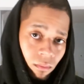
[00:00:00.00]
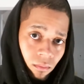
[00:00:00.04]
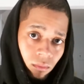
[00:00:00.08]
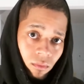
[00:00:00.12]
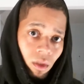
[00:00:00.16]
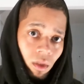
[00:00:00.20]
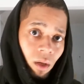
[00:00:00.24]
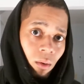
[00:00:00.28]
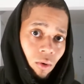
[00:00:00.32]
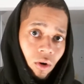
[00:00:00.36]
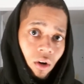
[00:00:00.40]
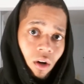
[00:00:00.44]

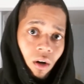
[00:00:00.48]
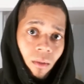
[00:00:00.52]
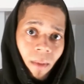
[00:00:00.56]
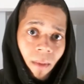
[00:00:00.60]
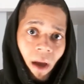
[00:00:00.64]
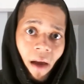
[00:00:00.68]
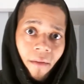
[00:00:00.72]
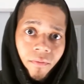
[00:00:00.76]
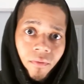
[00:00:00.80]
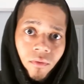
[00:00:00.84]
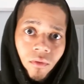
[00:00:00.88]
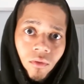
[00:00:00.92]
they will come
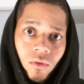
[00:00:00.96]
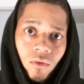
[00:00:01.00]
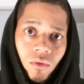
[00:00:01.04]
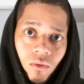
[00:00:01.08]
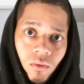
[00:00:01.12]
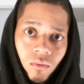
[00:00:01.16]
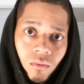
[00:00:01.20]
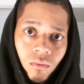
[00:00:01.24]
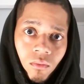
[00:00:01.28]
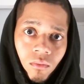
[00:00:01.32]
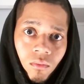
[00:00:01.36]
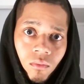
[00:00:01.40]
after you
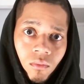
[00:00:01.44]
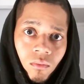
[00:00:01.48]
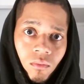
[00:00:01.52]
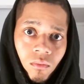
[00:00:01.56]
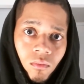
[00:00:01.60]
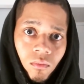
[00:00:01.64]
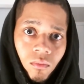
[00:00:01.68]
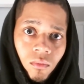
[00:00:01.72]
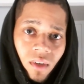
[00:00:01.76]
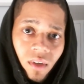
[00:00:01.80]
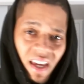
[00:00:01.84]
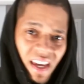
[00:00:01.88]

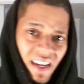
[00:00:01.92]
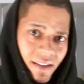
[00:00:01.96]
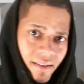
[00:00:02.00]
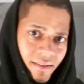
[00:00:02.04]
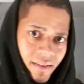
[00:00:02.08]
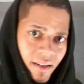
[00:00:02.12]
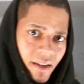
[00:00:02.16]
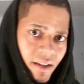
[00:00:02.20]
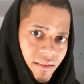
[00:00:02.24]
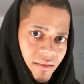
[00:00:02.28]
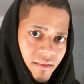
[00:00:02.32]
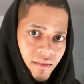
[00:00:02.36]

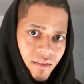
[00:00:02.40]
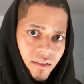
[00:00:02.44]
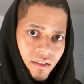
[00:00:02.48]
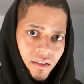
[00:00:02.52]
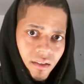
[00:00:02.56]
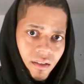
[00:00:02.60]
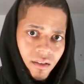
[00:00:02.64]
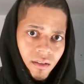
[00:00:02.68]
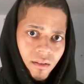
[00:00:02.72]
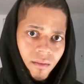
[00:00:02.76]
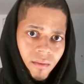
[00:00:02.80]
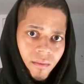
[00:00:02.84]
intensely.